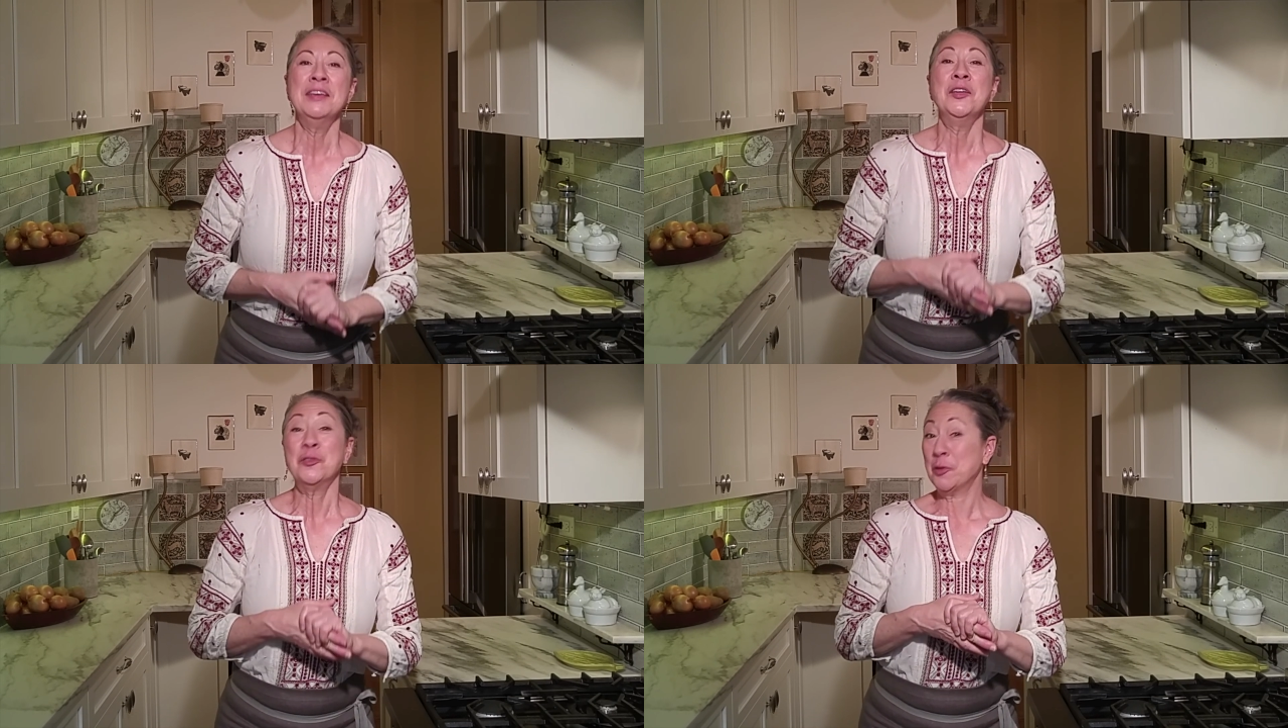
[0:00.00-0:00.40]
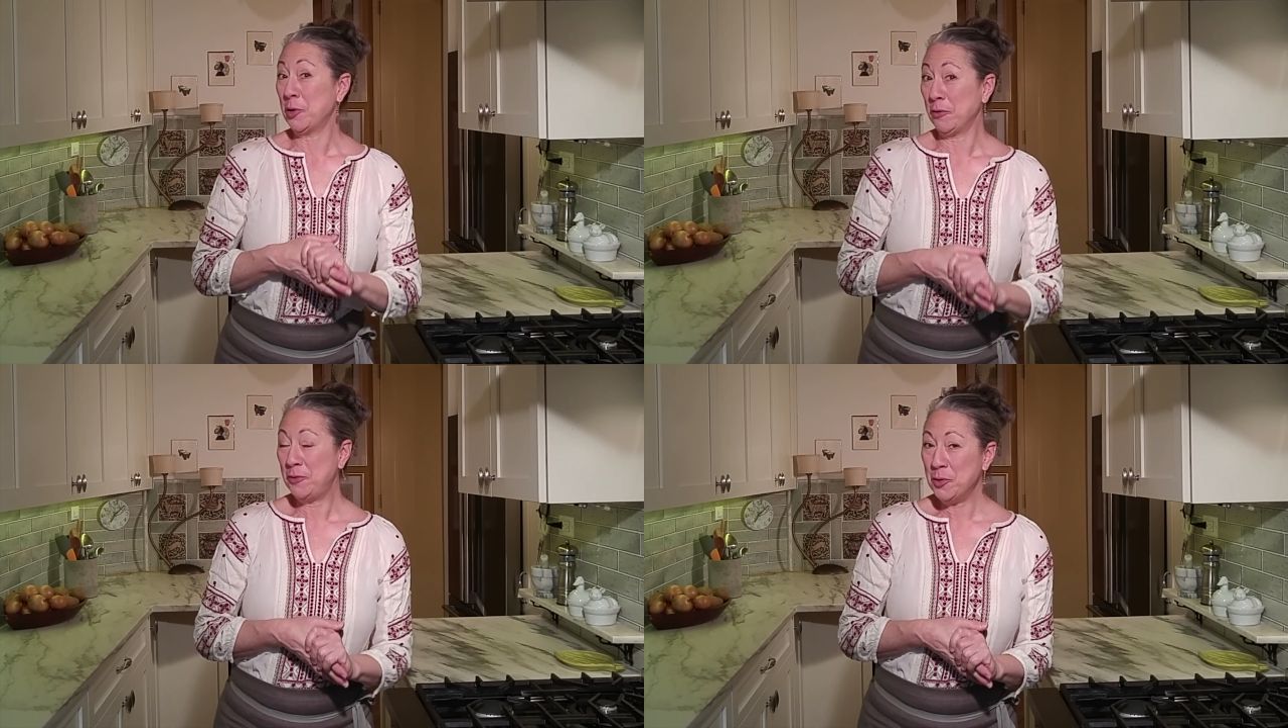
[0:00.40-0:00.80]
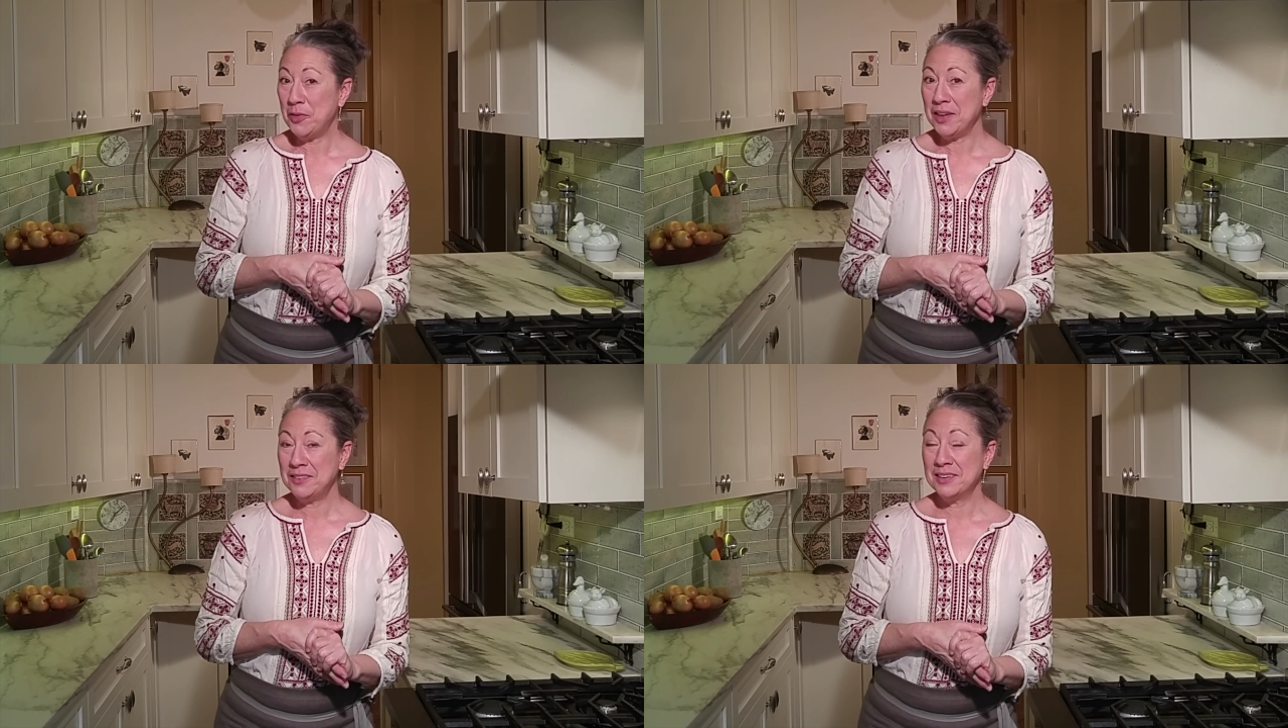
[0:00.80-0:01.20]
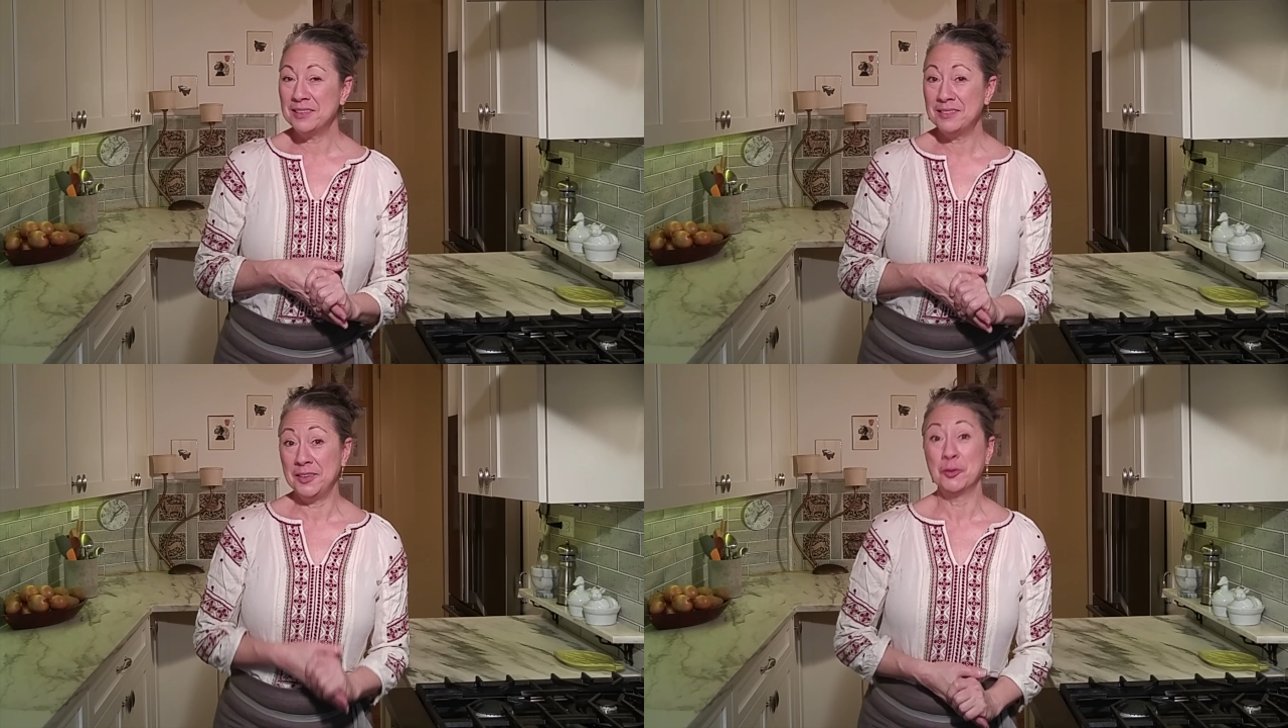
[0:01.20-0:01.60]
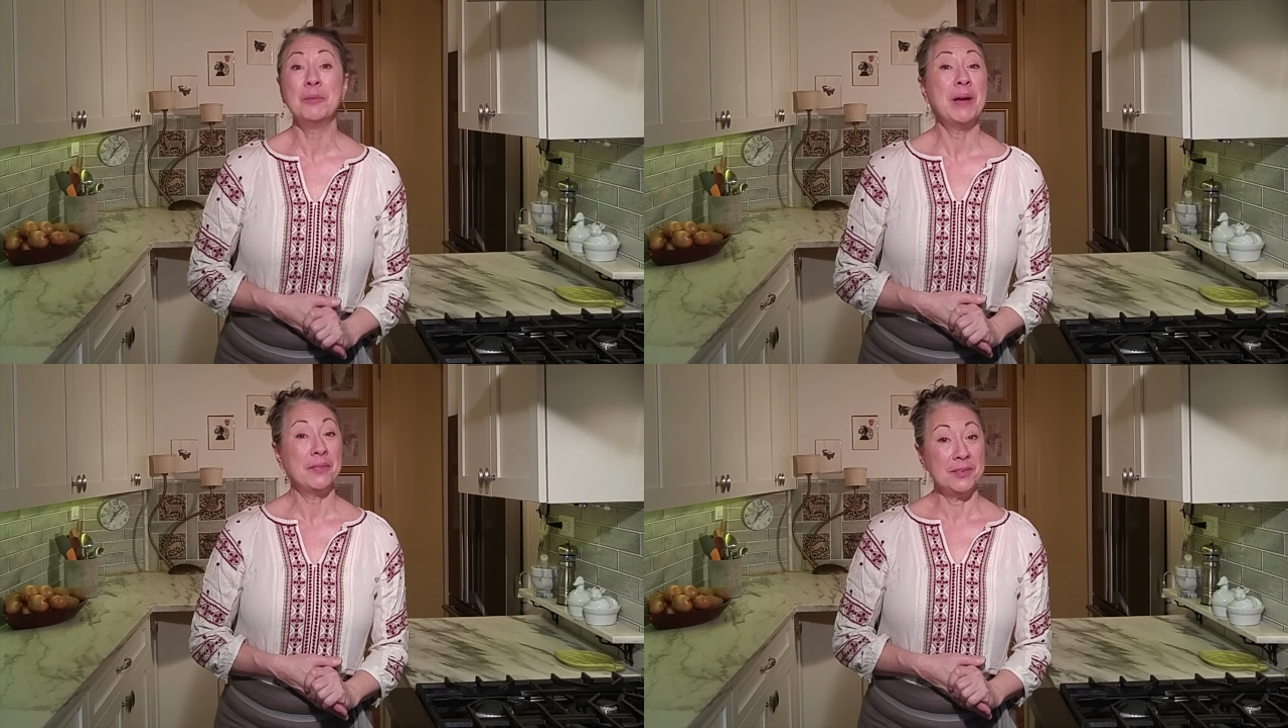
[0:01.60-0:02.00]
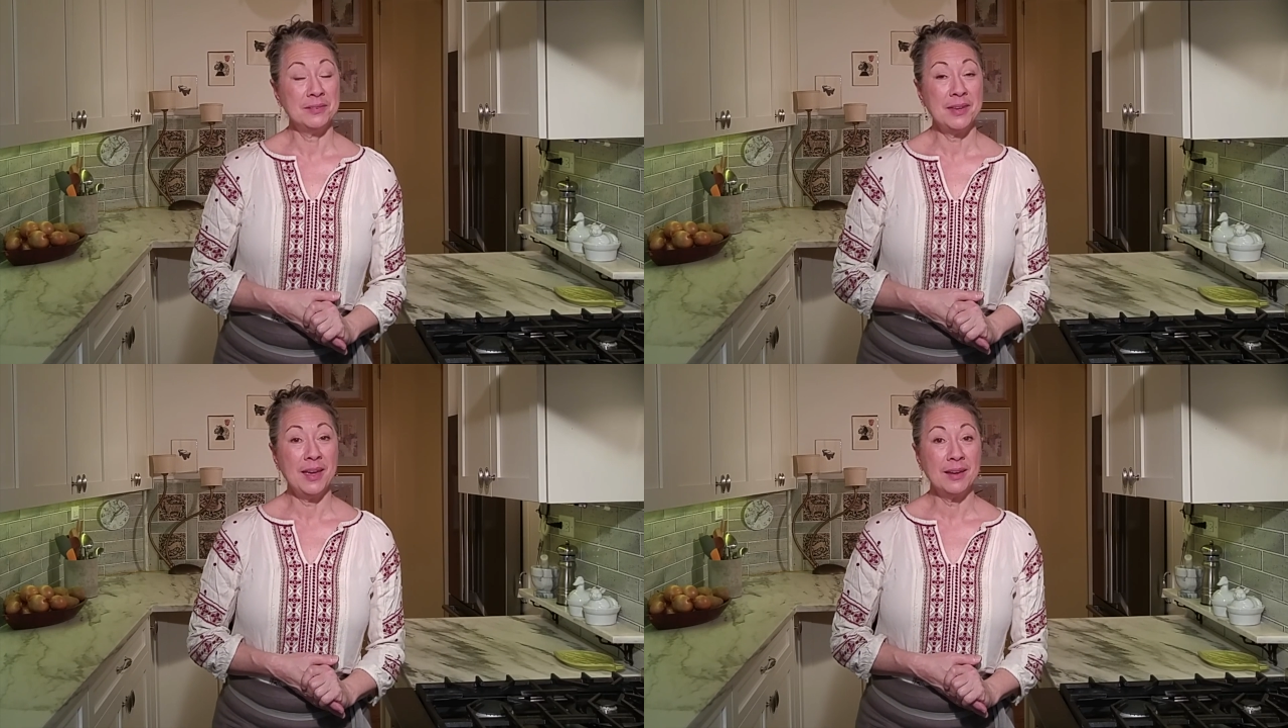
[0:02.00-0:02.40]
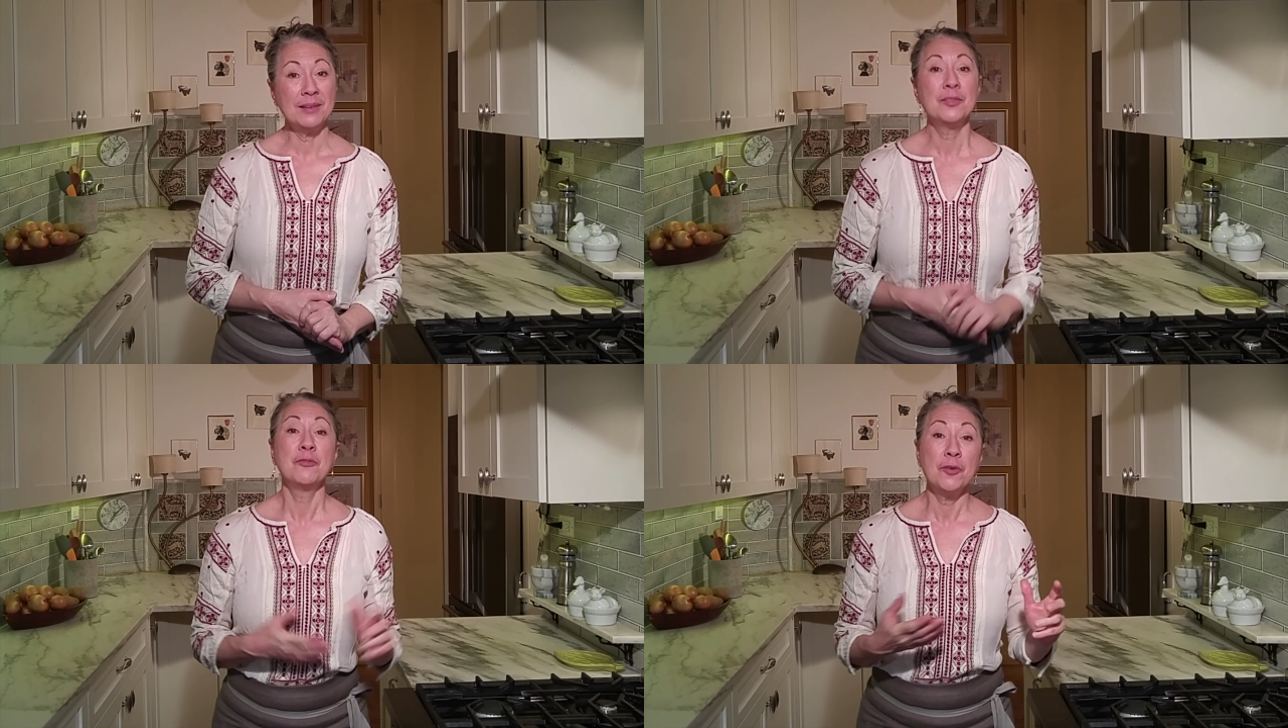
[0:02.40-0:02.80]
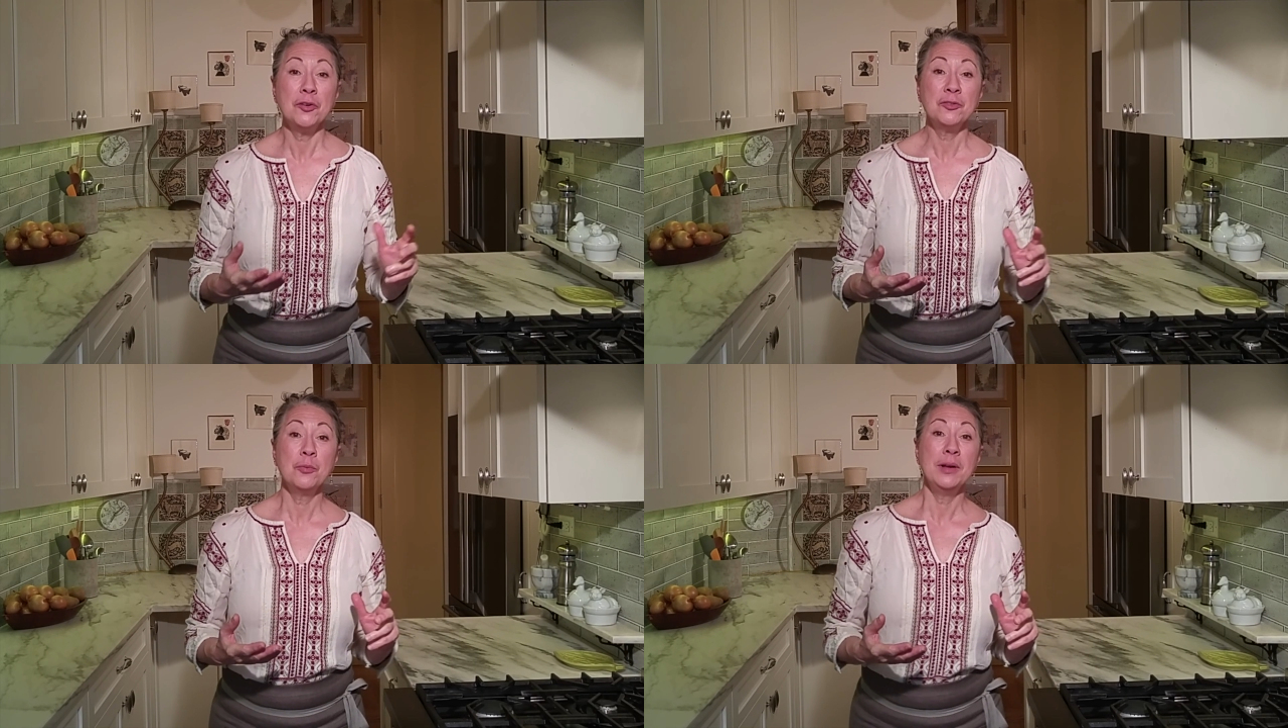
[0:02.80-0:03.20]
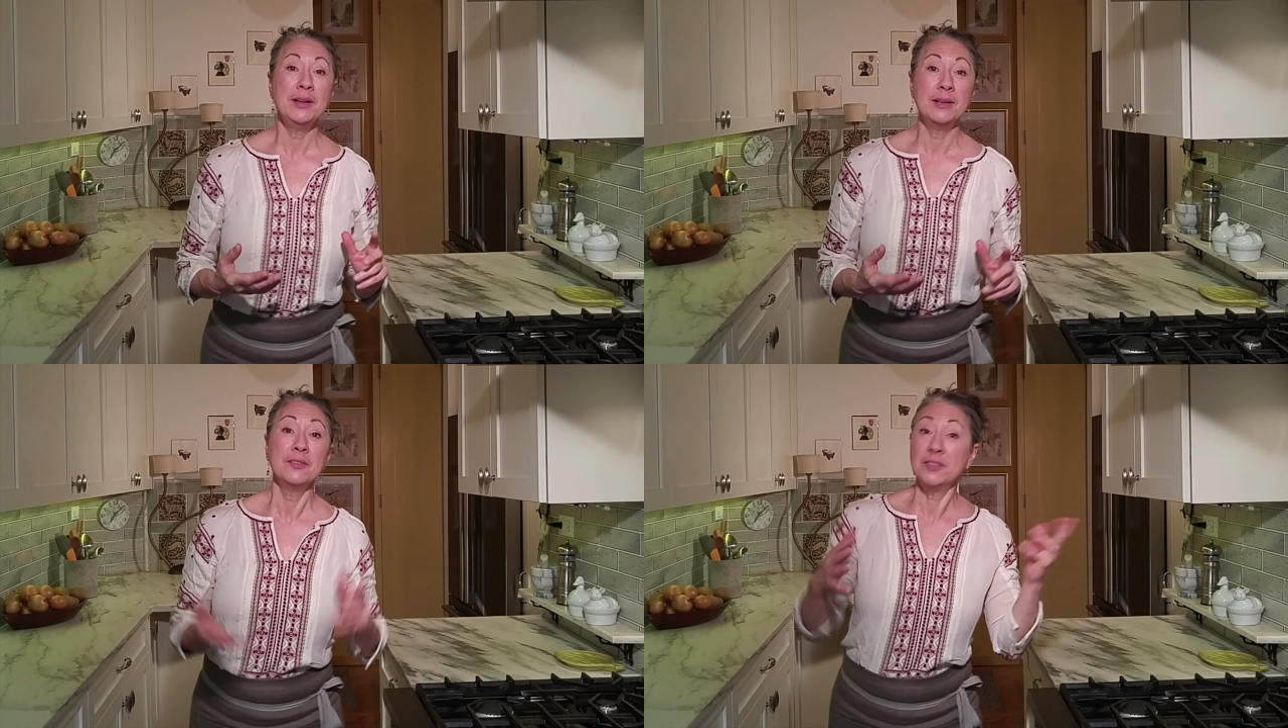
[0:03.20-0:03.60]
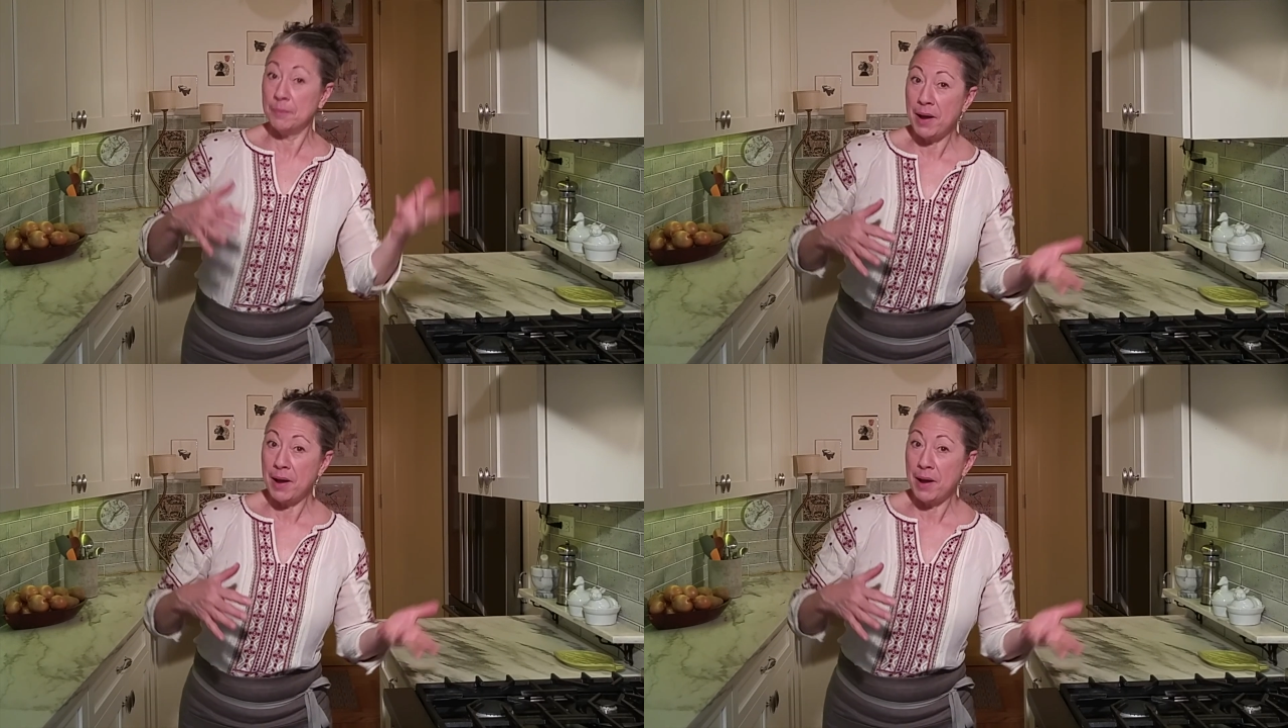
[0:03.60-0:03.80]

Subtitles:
So there are a few things to consider about this cake. The first one is the